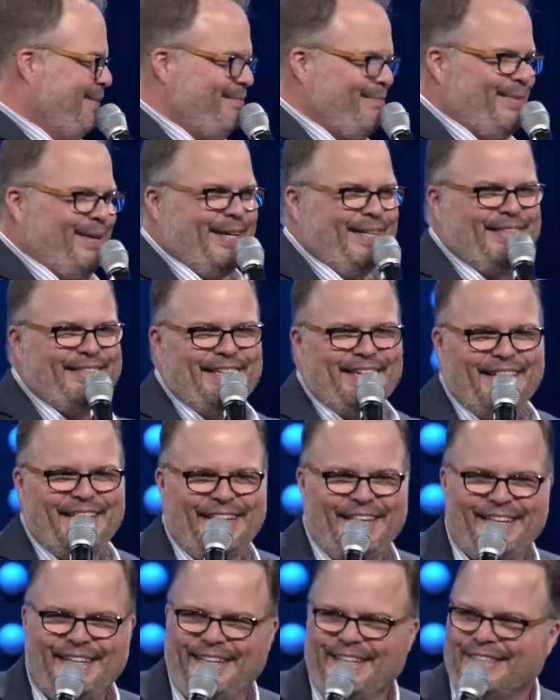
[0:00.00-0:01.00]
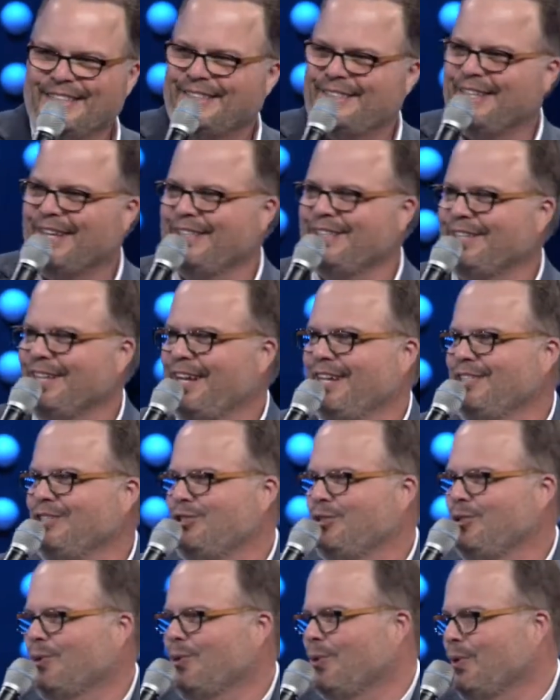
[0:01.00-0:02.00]
But uh, it is such a
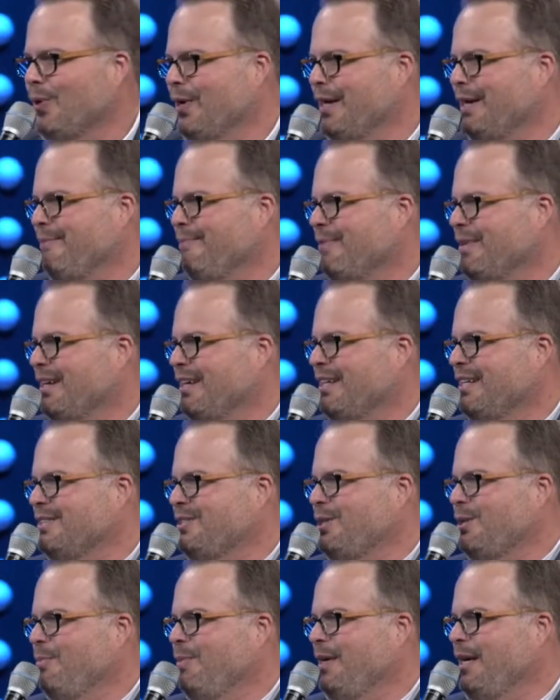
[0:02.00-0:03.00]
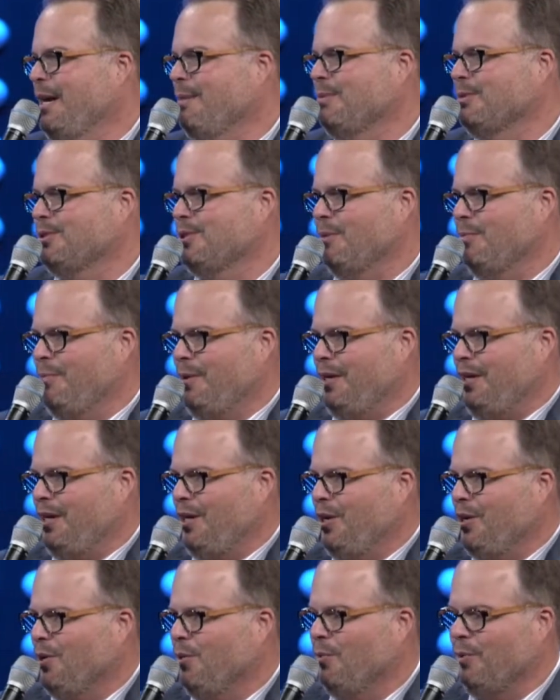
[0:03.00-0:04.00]
joy uh, to be able to be
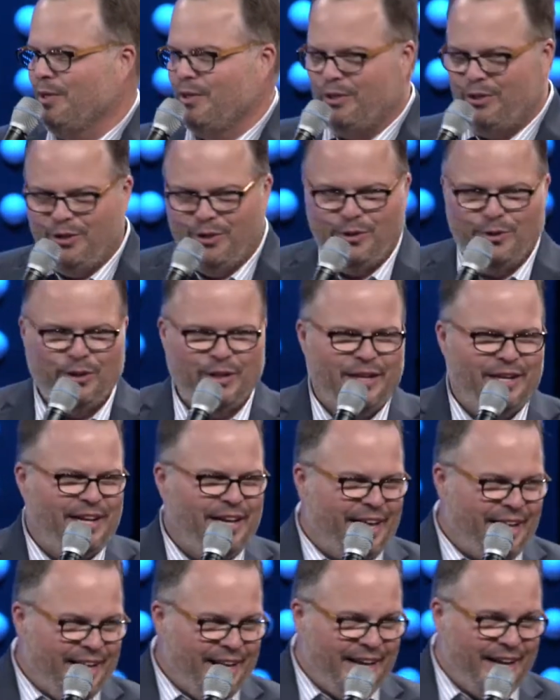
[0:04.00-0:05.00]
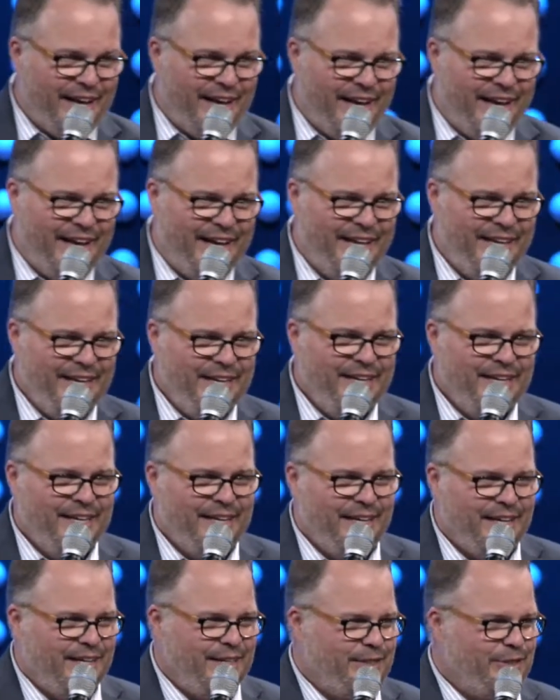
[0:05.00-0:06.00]
here with you. Lynette and I
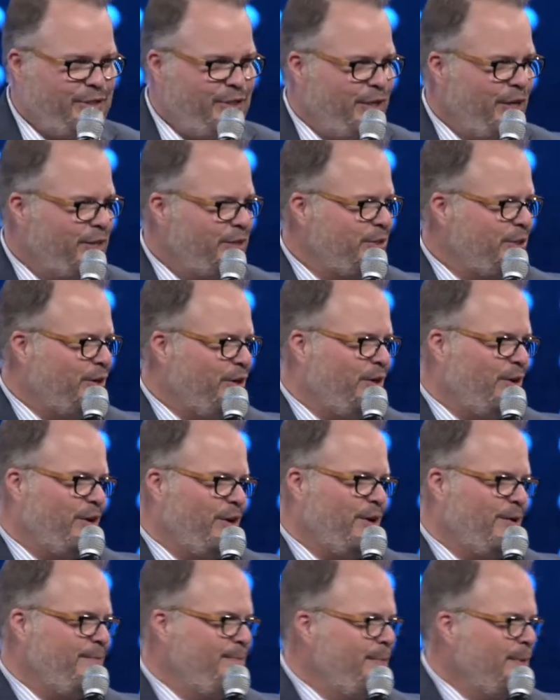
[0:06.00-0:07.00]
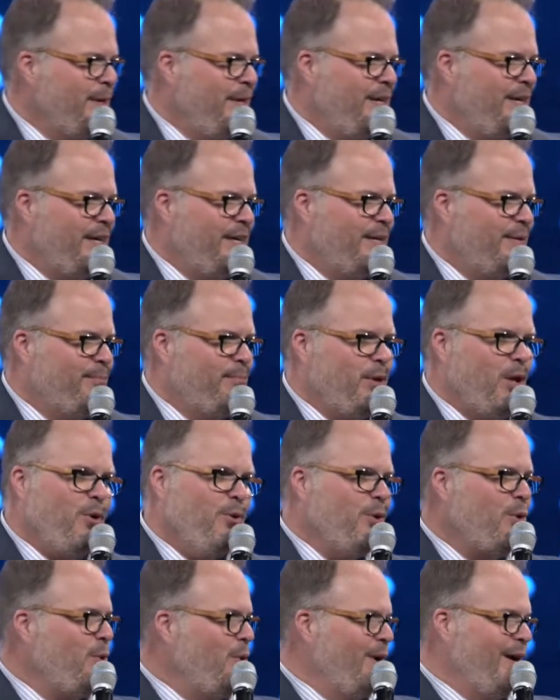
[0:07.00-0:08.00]
uh, just are uh,
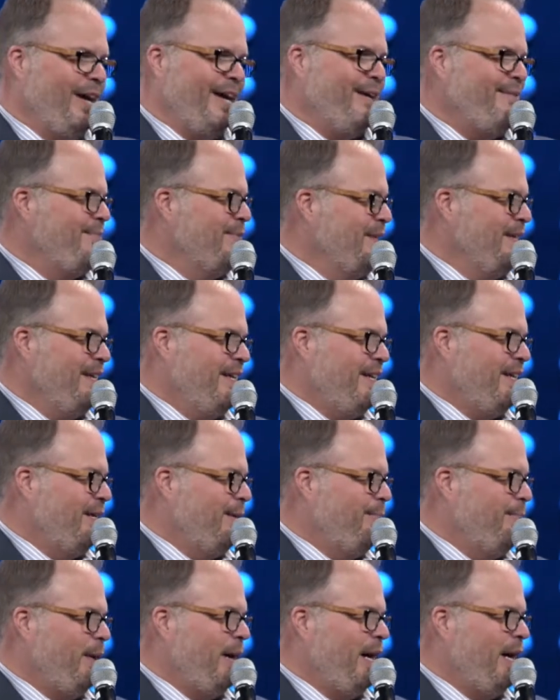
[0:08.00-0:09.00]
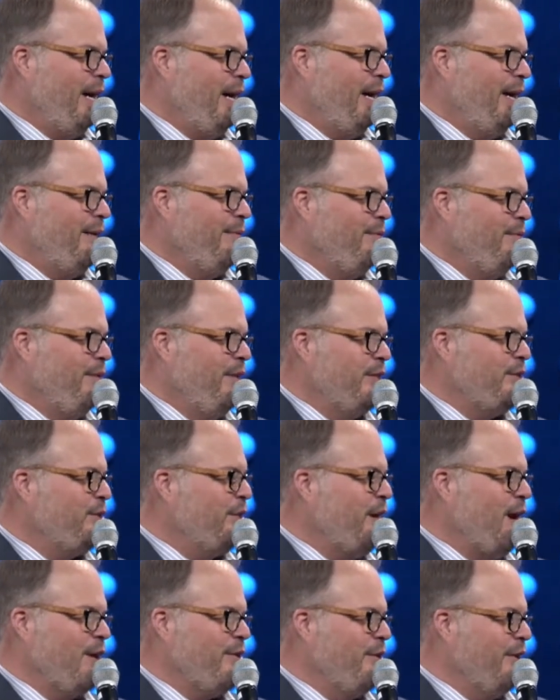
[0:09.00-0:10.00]
blown away uh, by this
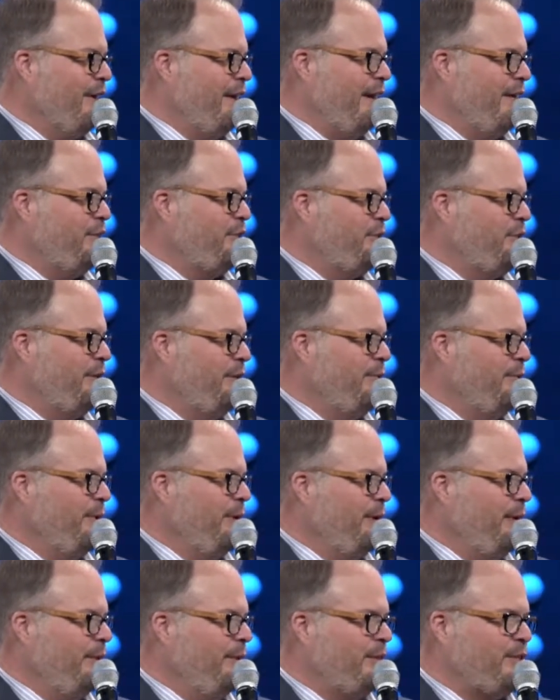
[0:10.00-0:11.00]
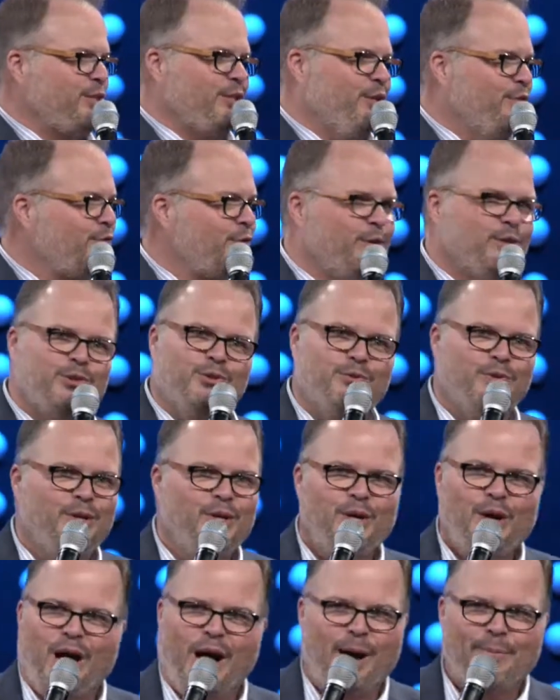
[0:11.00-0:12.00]
congregation. Uh, this is the first
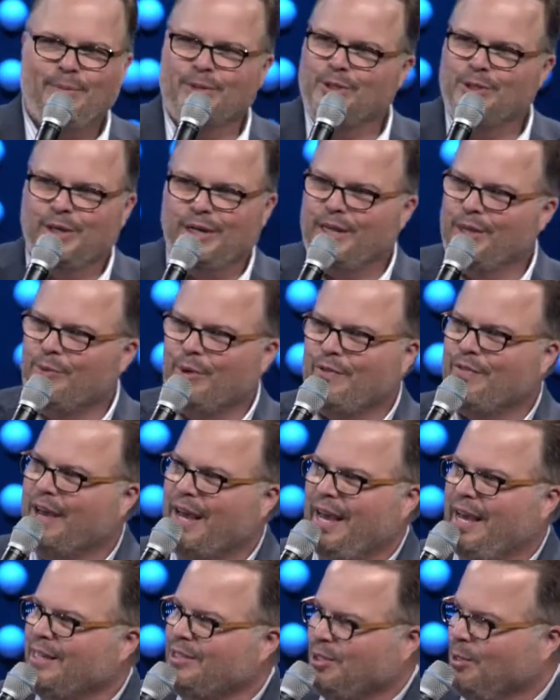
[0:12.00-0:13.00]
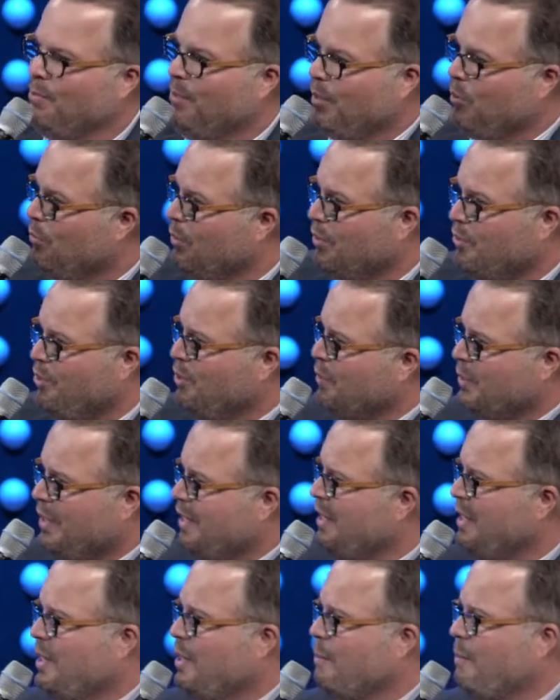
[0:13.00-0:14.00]
opportunity that we've had to be with you in
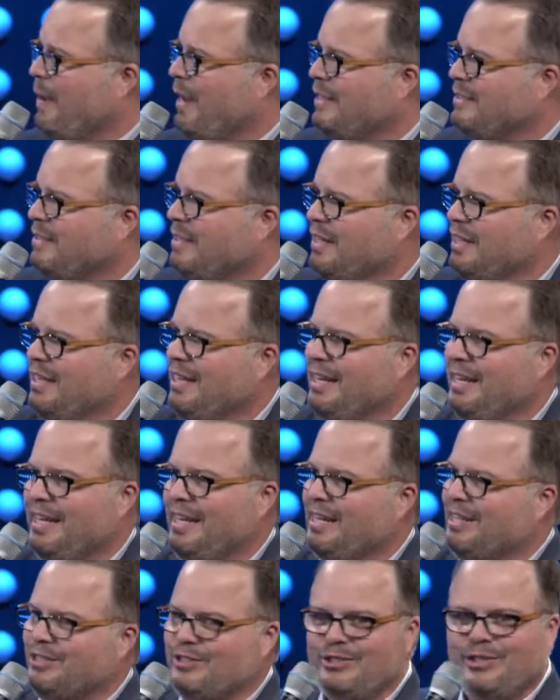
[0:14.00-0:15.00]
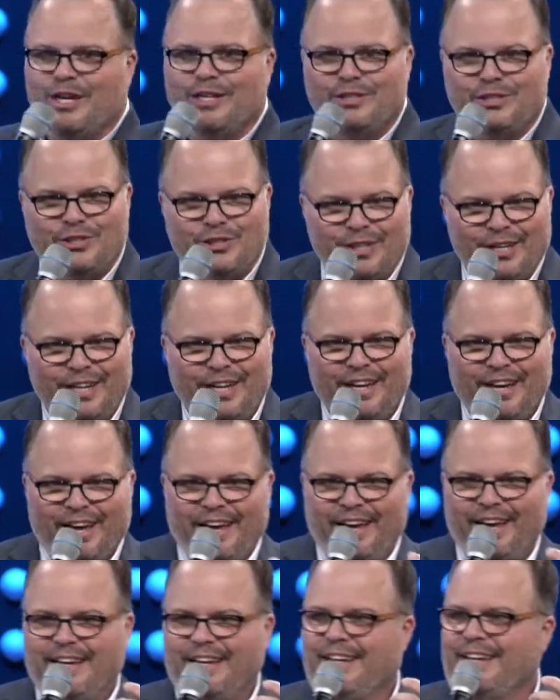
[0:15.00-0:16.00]
any capacity, and it is such
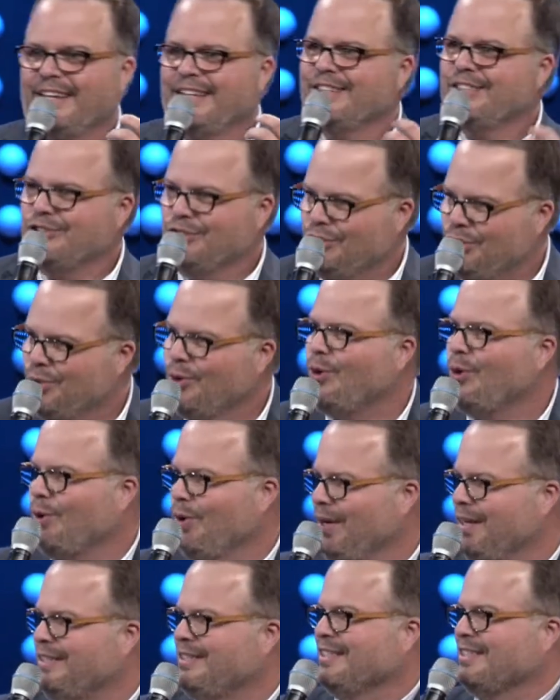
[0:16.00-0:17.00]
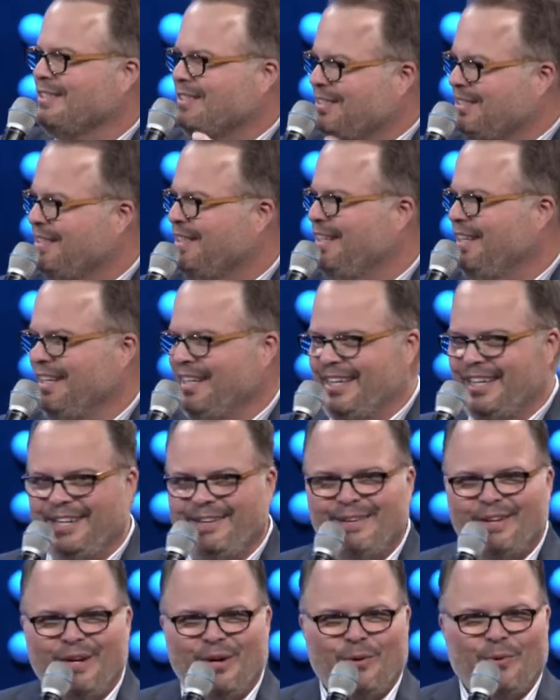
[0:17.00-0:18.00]
a joy to
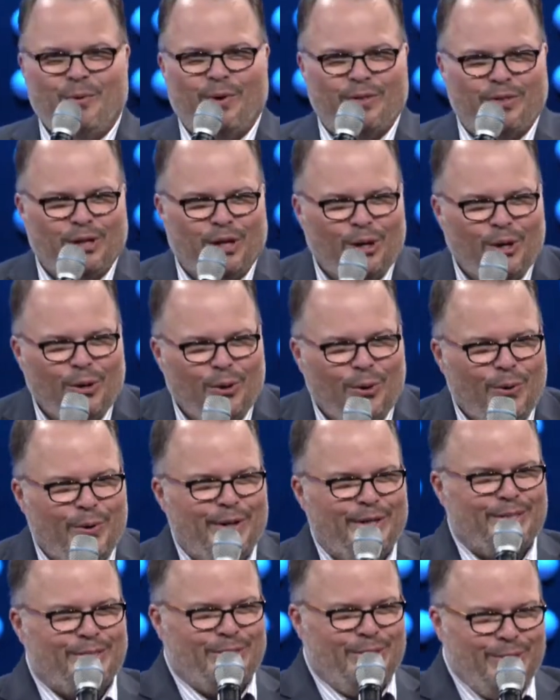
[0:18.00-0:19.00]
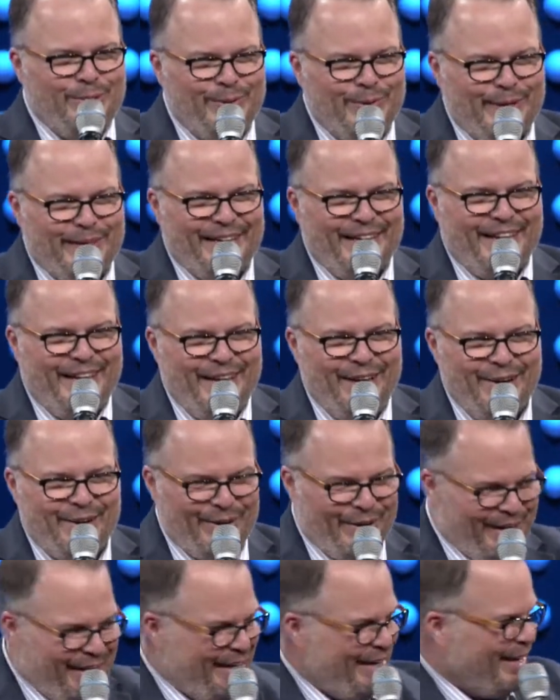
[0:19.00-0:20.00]
see what the Lord is doing
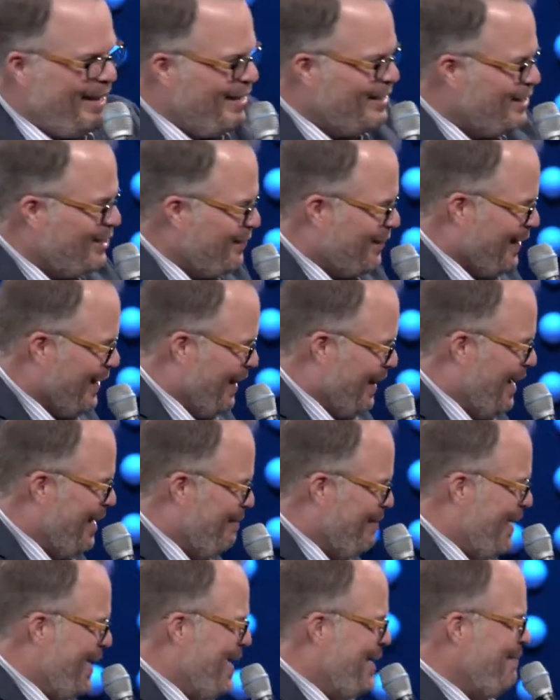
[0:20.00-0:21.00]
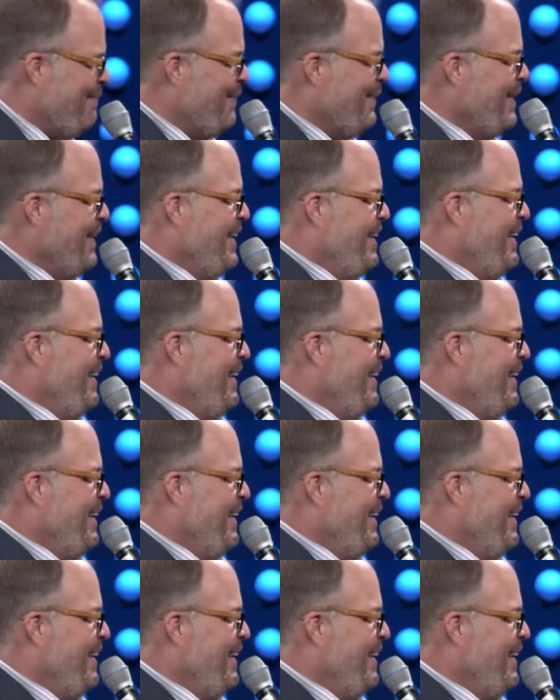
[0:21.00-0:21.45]
here in Huntsville. Amen.